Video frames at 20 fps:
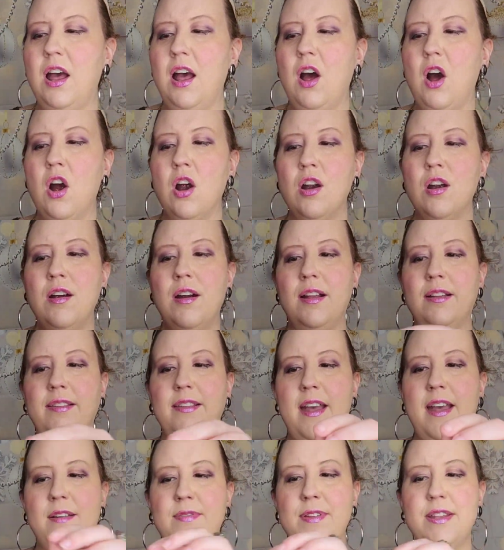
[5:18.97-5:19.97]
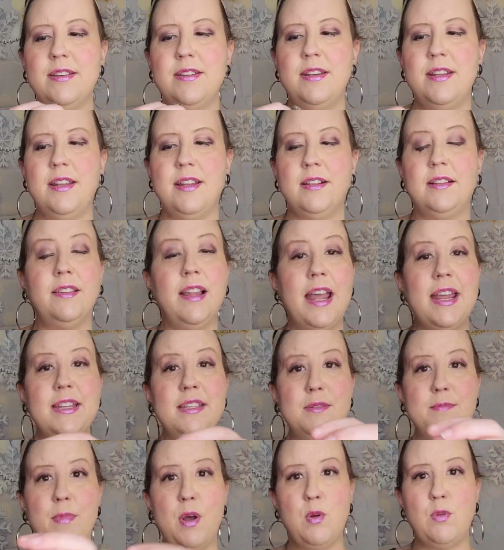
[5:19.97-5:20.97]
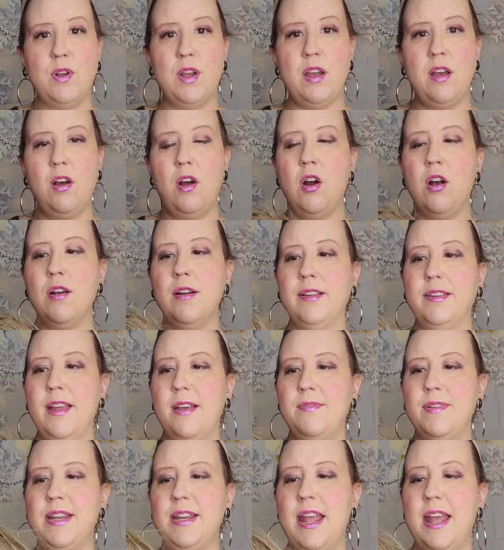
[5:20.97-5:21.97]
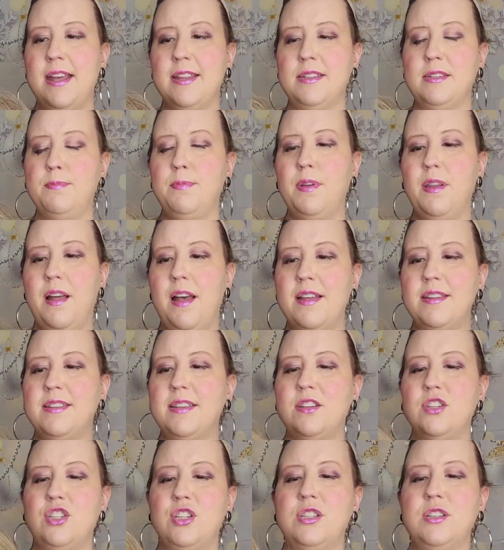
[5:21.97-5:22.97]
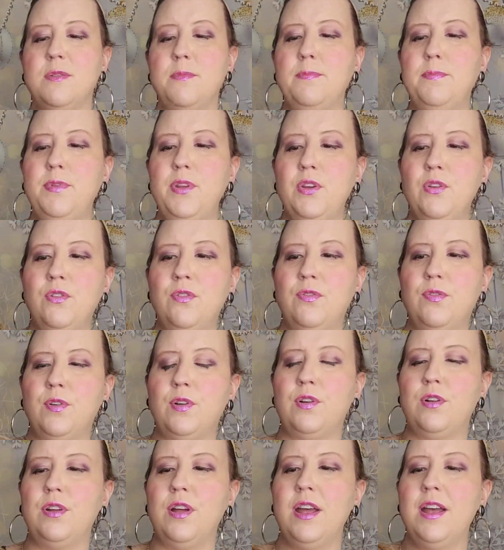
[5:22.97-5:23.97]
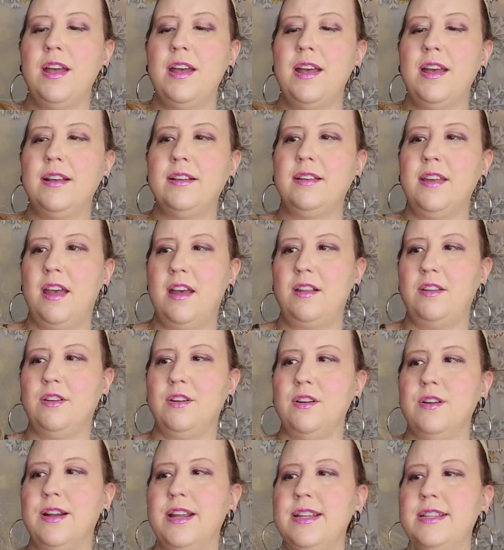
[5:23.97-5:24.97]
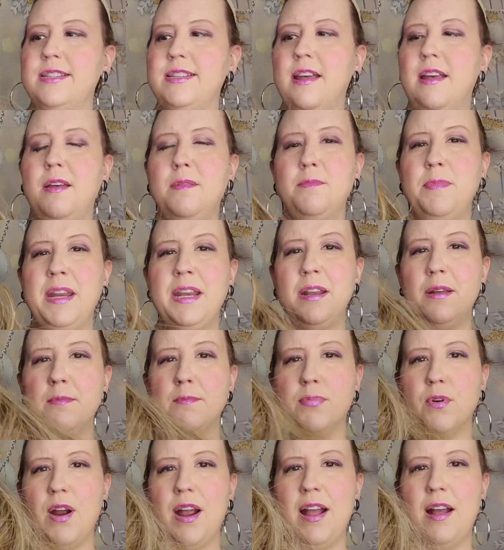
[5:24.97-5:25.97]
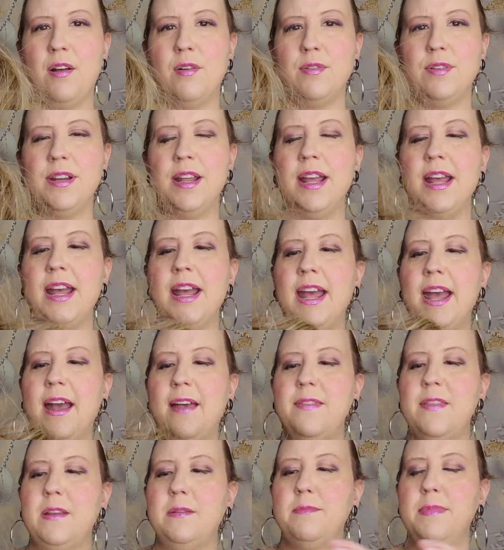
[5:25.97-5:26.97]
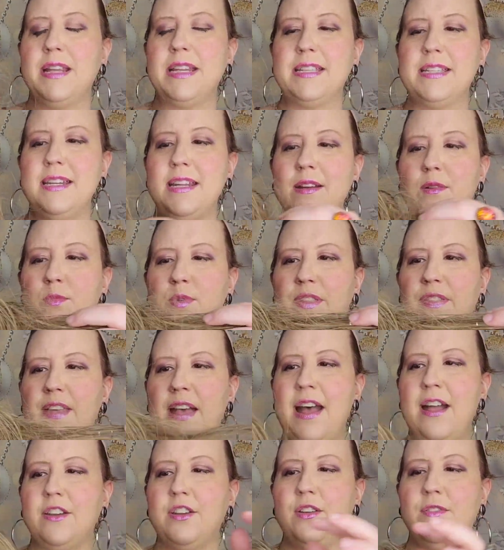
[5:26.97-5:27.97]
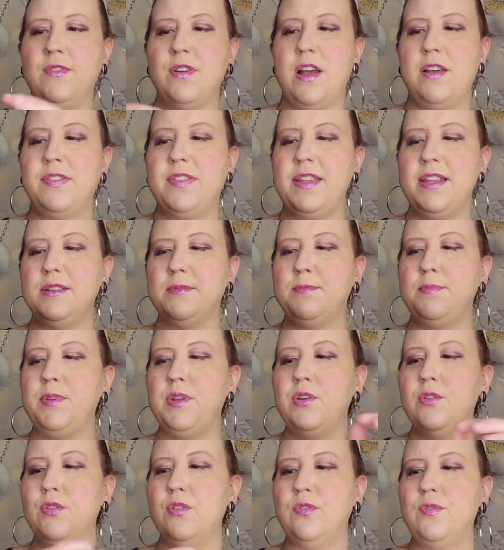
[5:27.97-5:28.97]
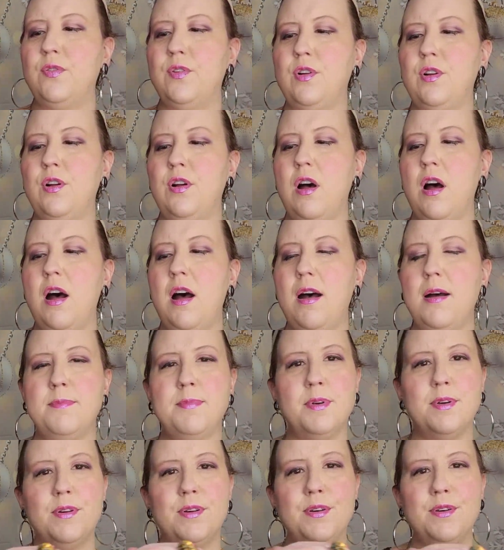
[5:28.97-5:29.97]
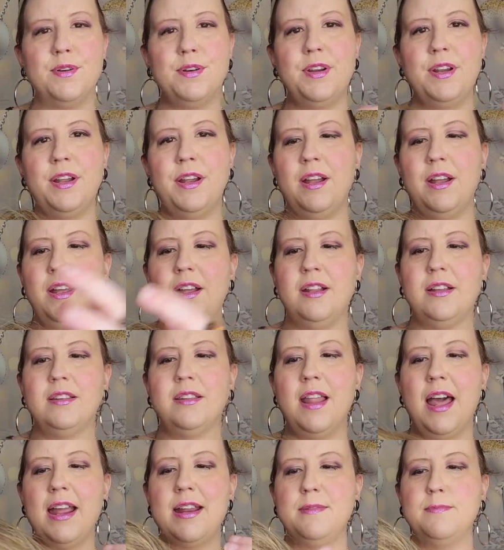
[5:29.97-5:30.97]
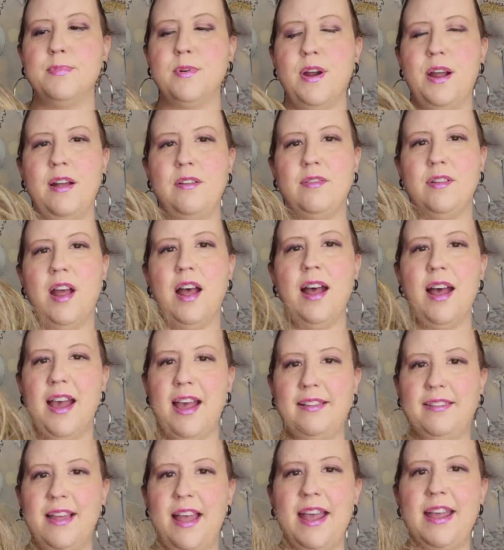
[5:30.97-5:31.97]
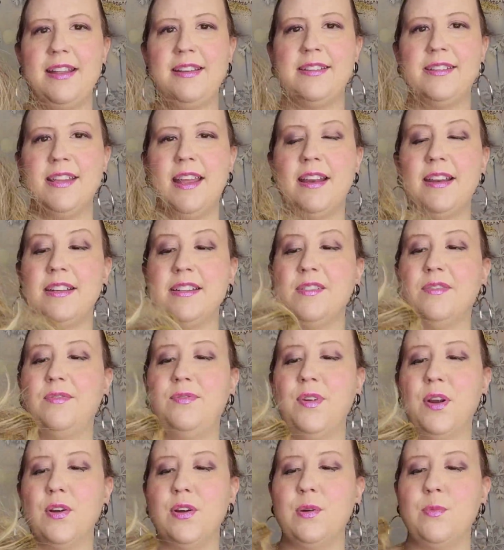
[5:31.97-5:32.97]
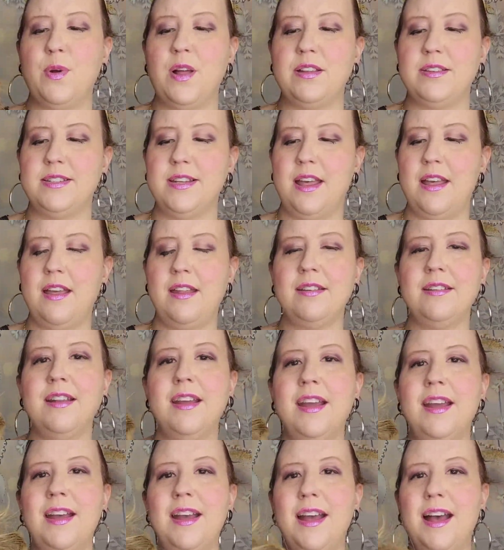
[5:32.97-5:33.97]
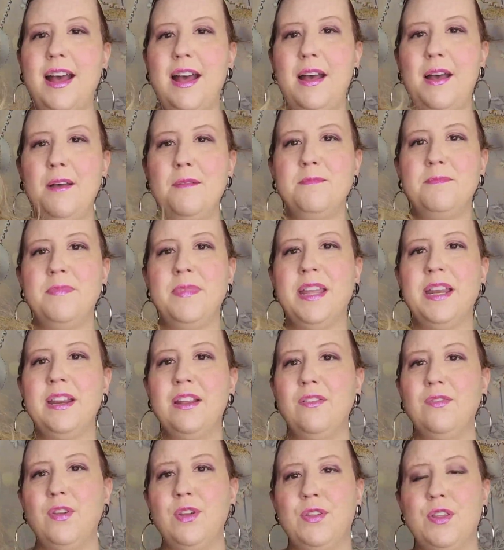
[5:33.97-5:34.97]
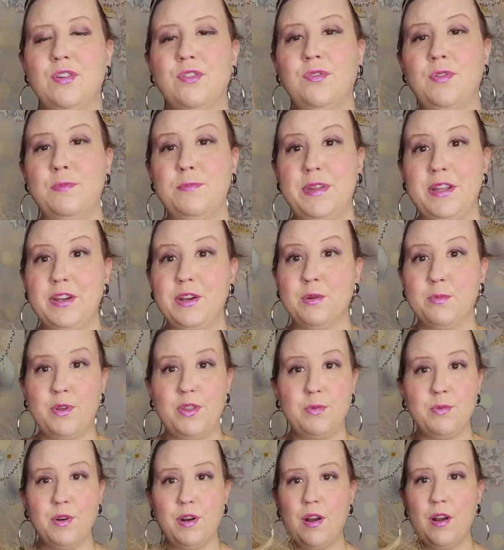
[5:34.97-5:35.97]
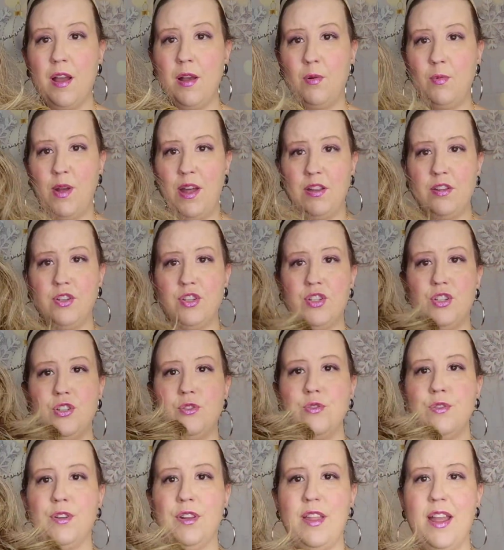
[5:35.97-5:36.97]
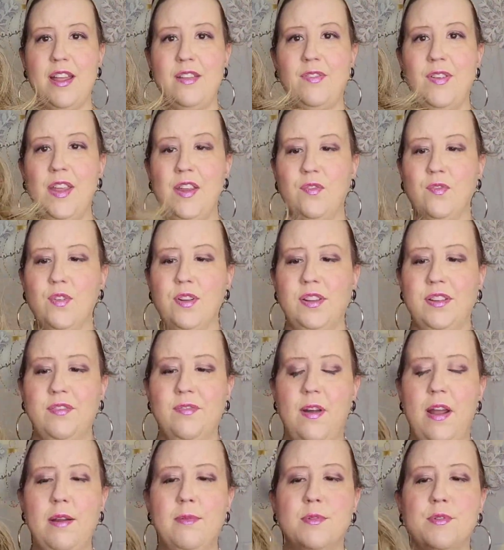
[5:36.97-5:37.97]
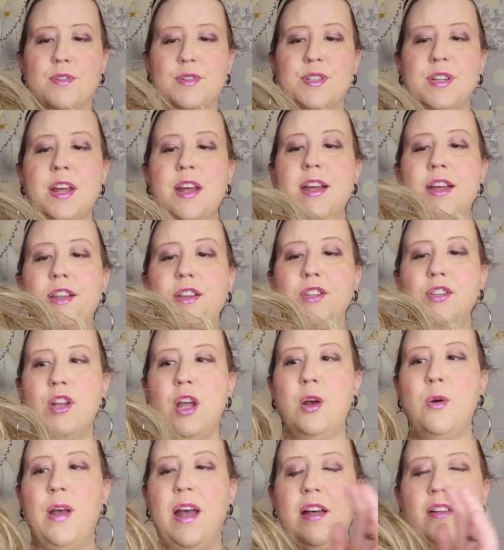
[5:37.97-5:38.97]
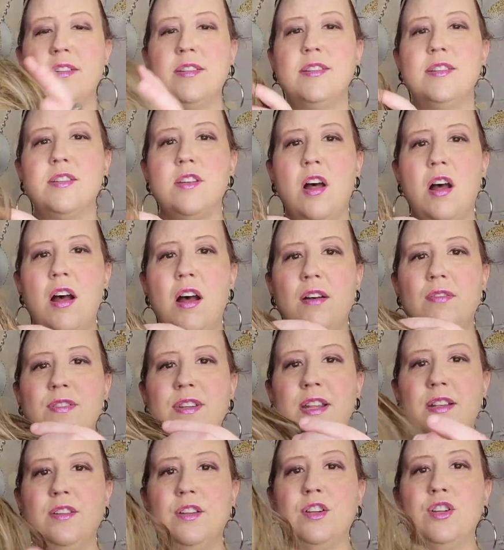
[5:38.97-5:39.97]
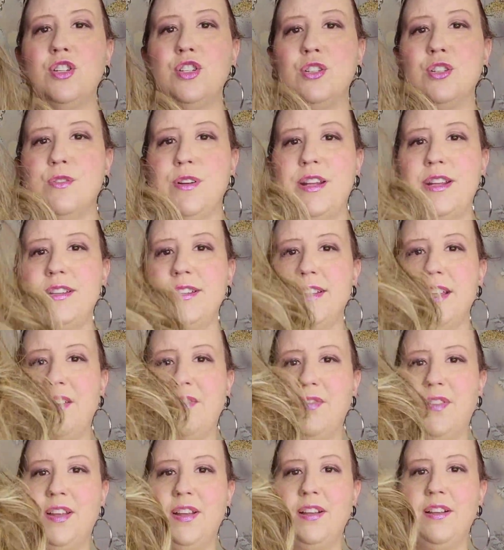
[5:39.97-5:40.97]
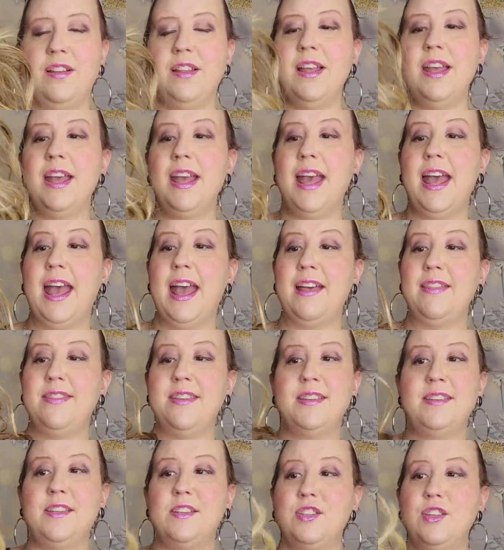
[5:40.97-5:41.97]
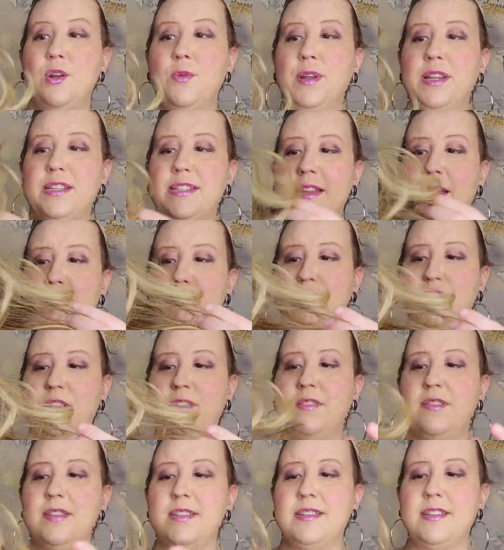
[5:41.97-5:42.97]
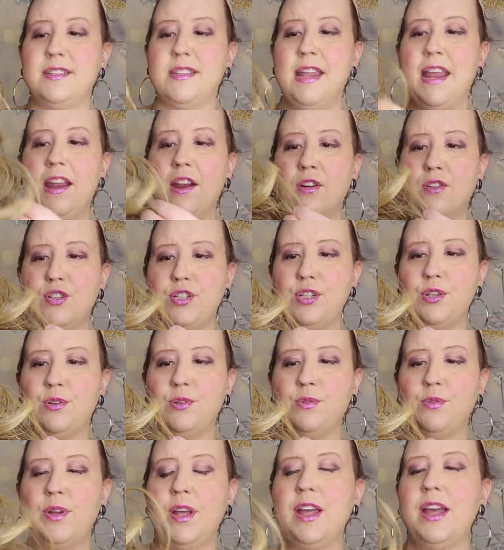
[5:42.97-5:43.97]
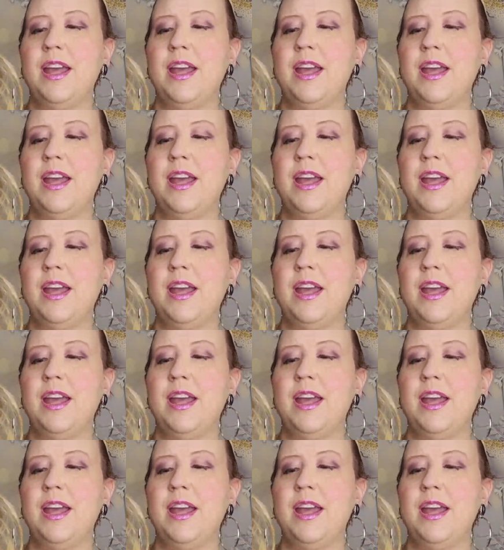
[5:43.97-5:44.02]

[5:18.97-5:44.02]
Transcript: R11, glazed mocha R11S Plus. It's just a beautiful color. It's a medium brown and then mixed in with that you've got these beautiful auburn light brown highlights and it's very well done. Um, any of you that are familiar with Raquel Welch True to Life Heat Friendly Fibers, know how soft and luxurious they feel. And this is no exception. This is hairdo